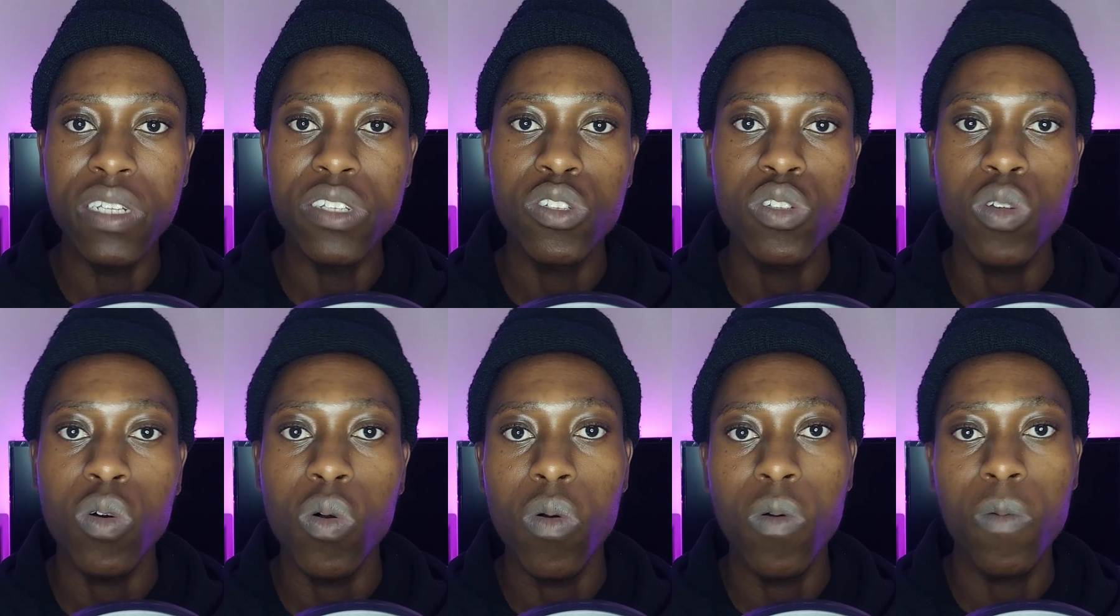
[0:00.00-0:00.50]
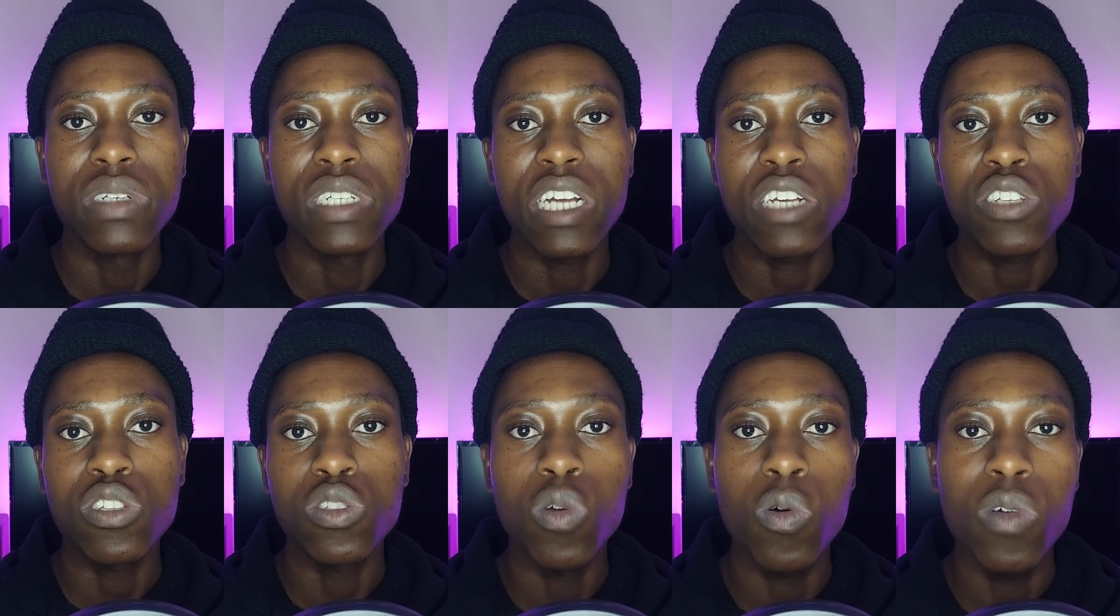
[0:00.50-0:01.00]
So
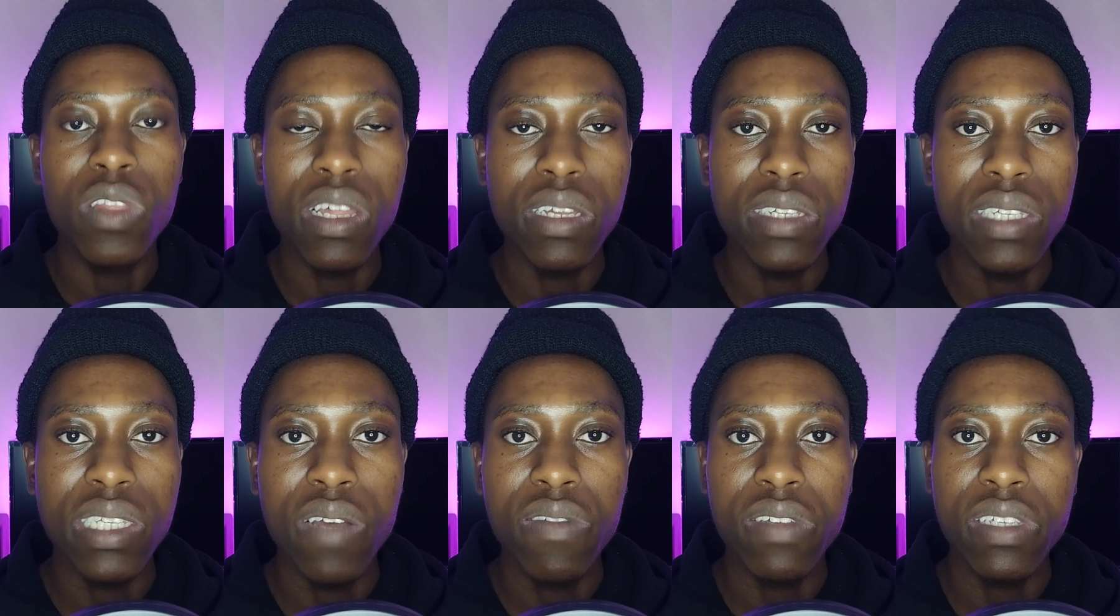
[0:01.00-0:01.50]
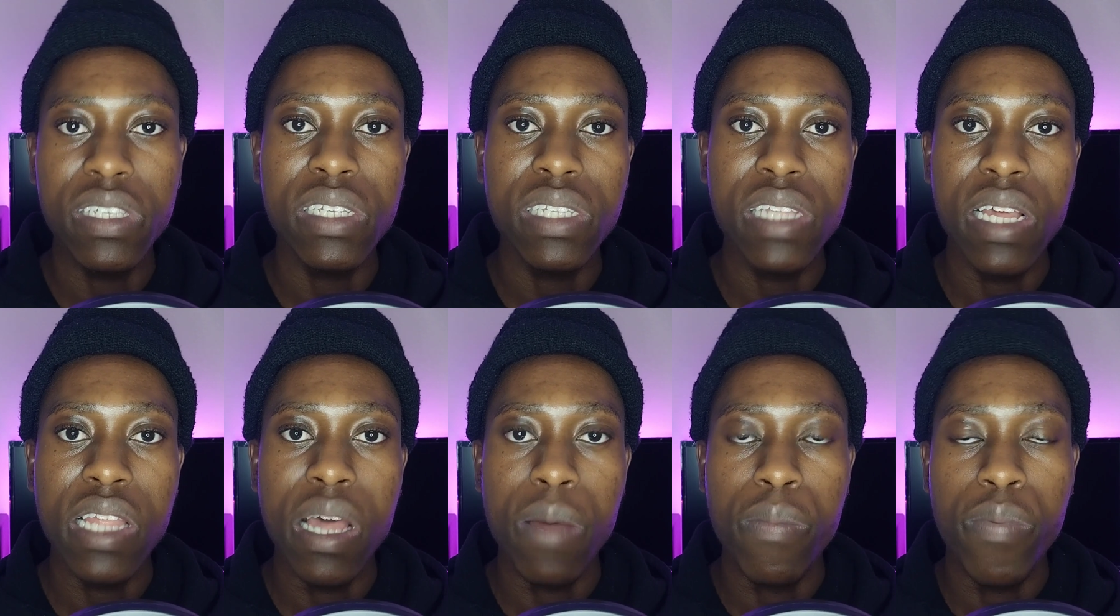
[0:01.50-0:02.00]
just know the services
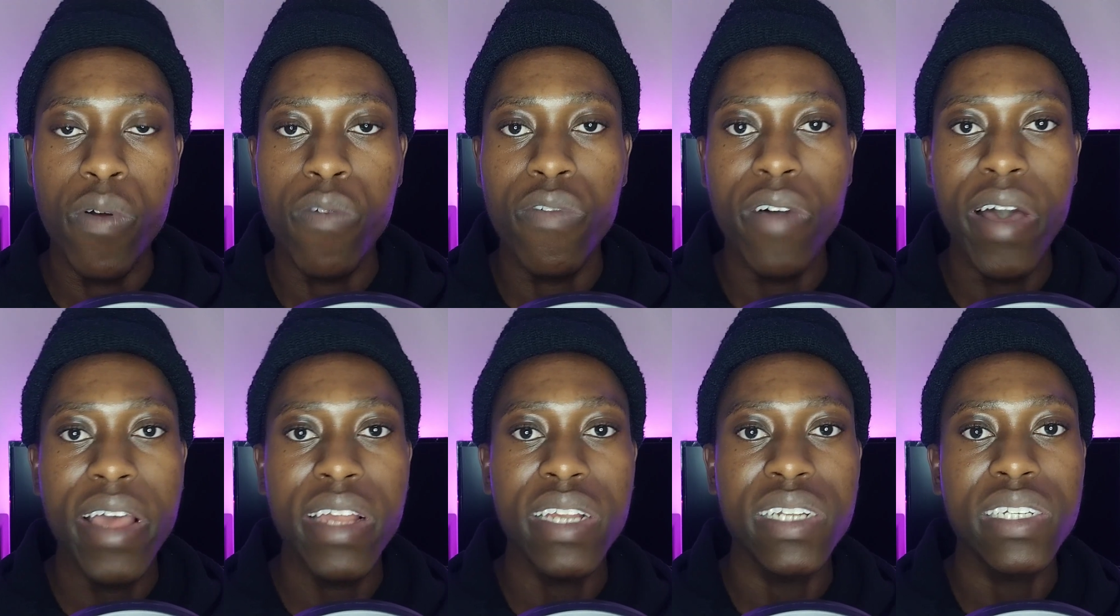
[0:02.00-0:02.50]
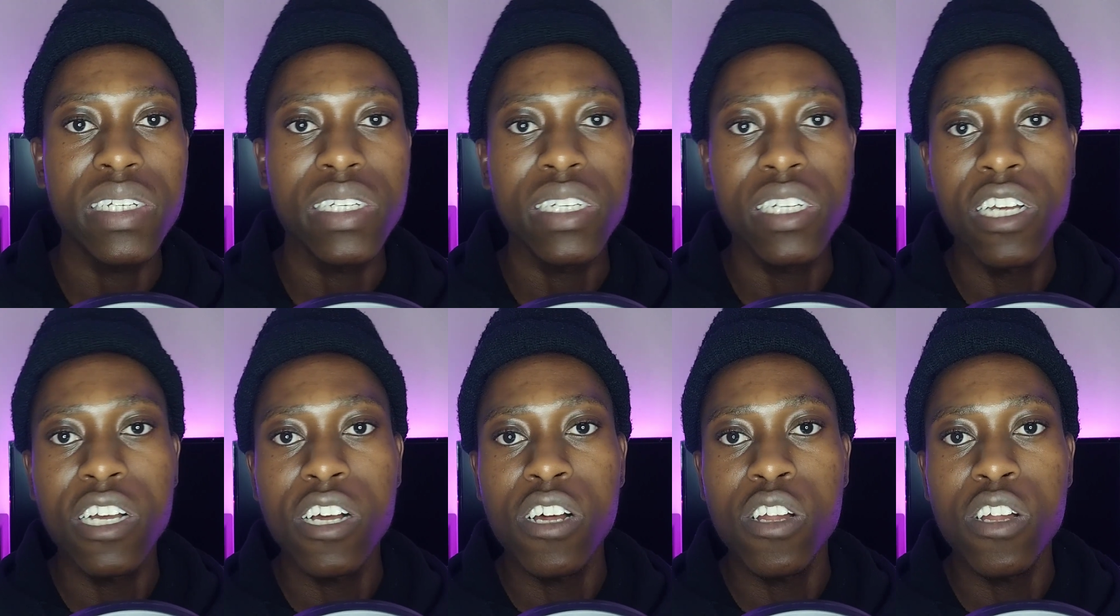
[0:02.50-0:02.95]
that they're providing,